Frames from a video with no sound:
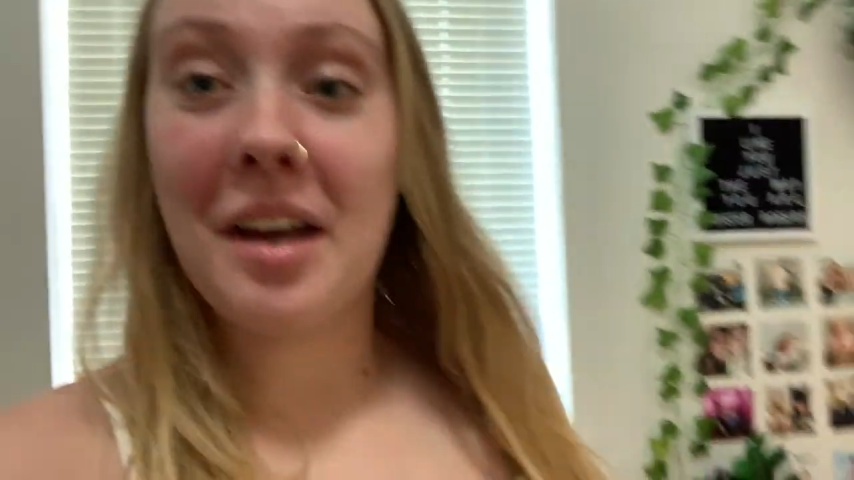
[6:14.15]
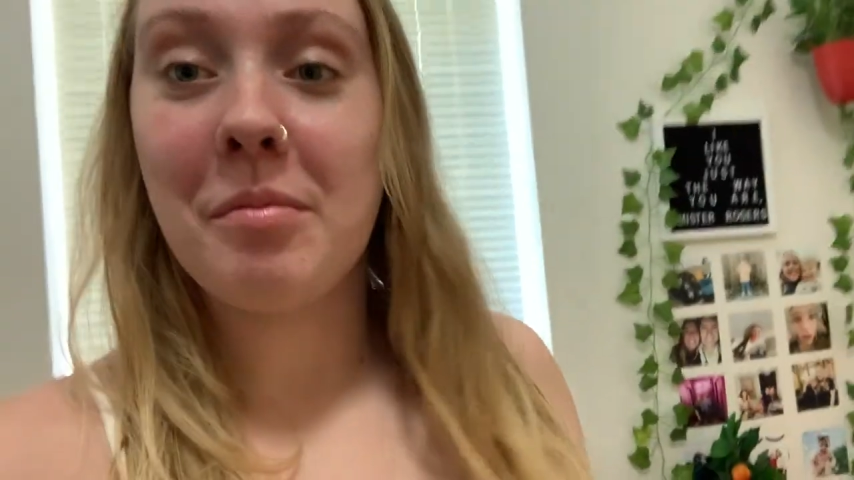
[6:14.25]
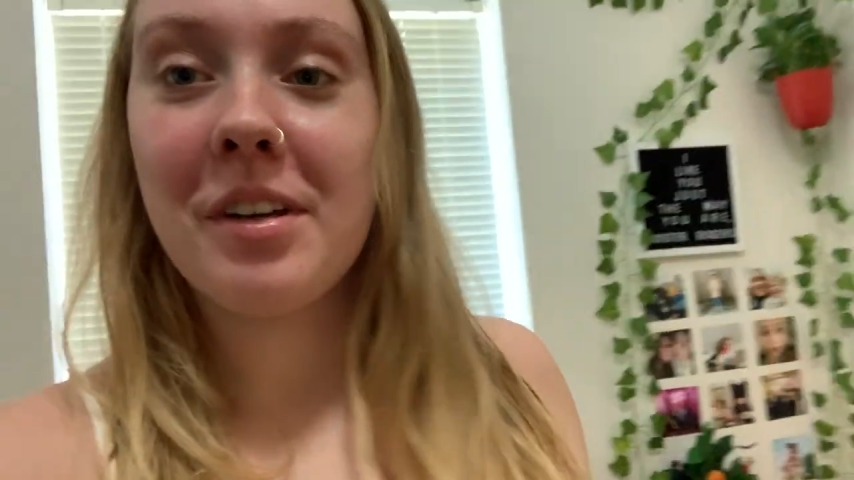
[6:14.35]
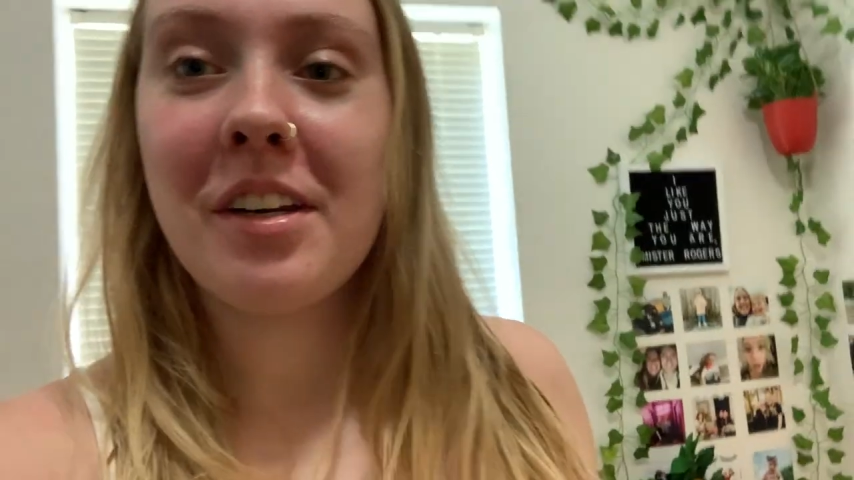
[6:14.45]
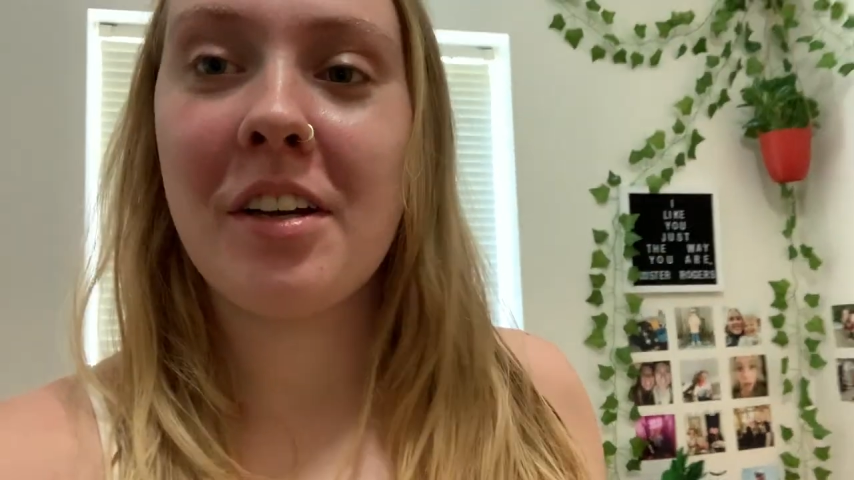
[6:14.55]

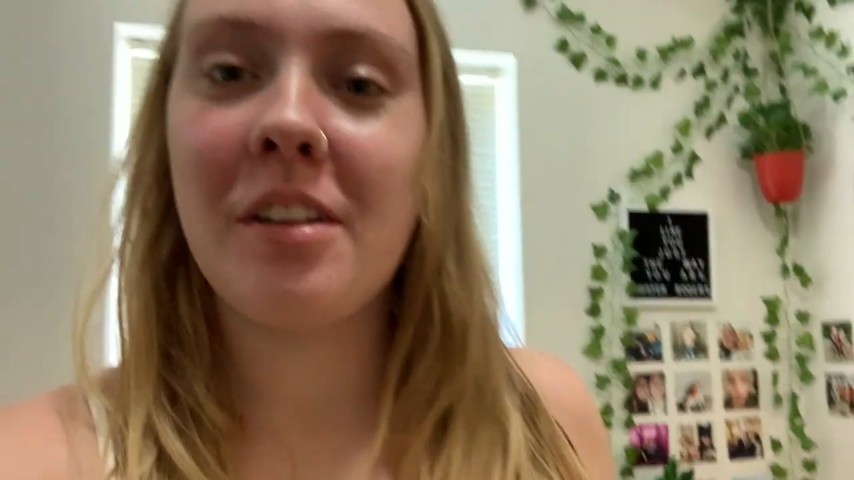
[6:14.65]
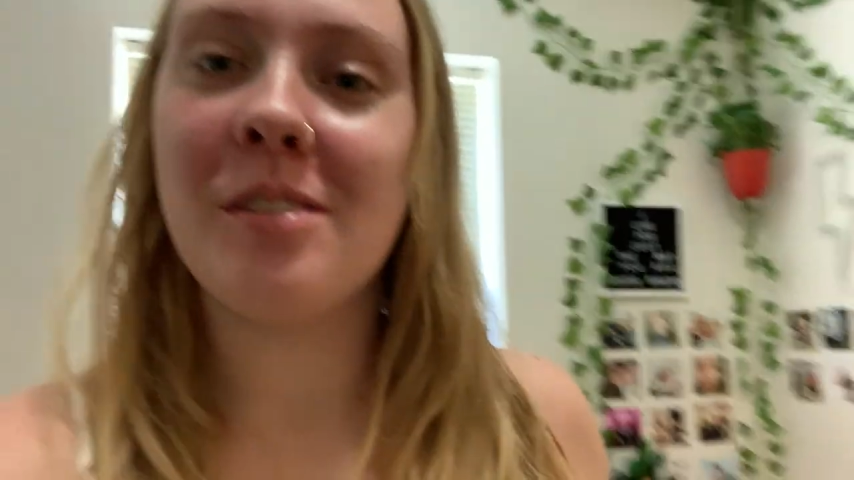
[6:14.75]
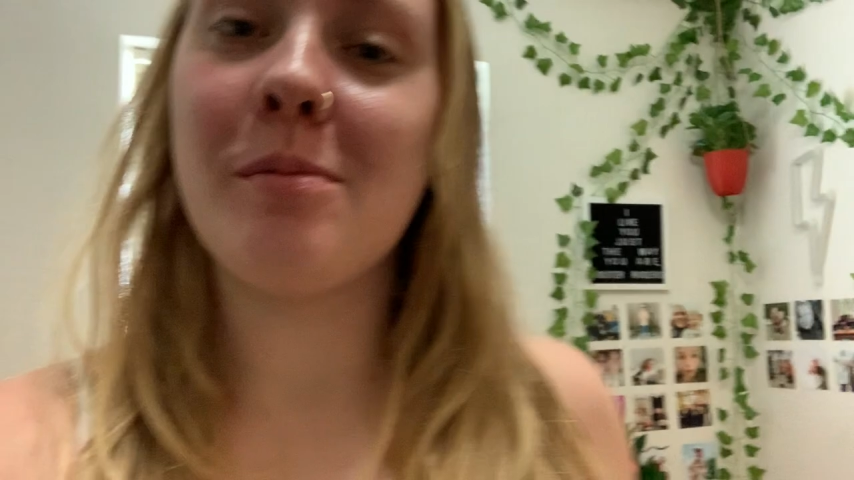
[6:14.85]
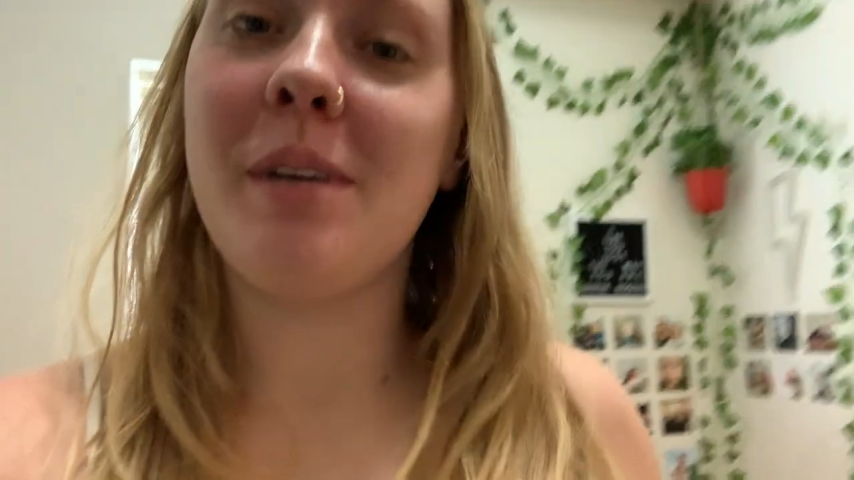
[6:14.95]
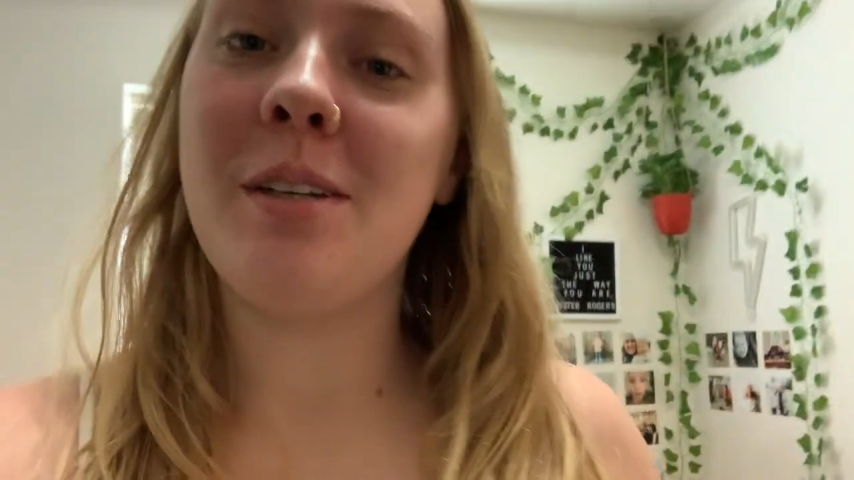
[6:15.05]
I'm gonna
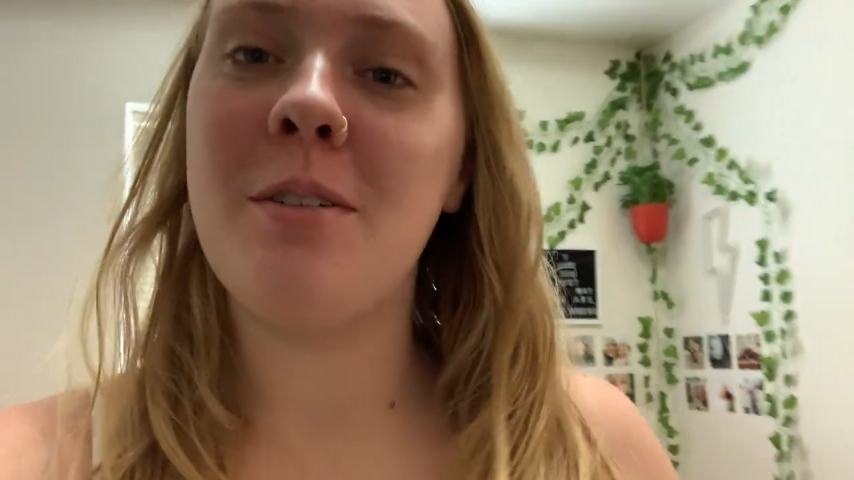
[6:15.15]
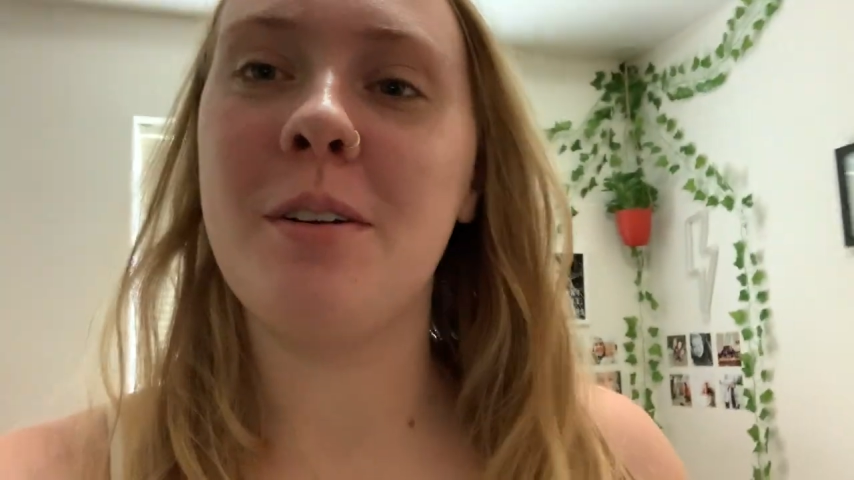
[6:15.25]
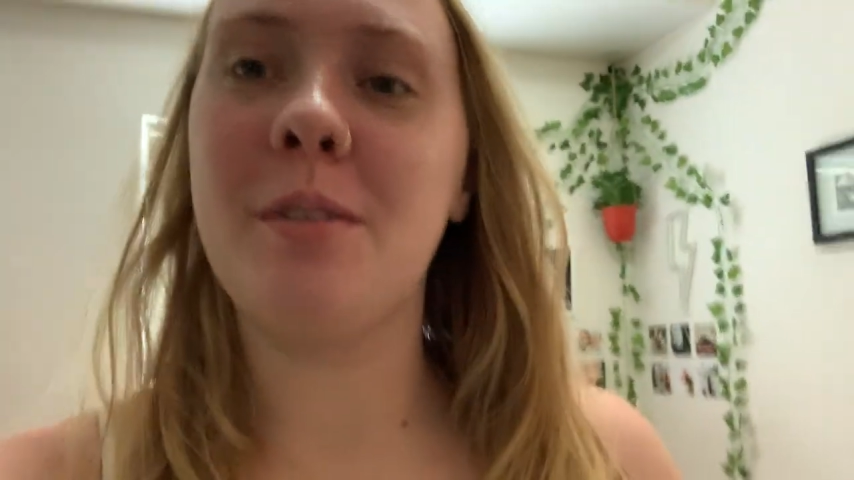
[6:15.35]
close my door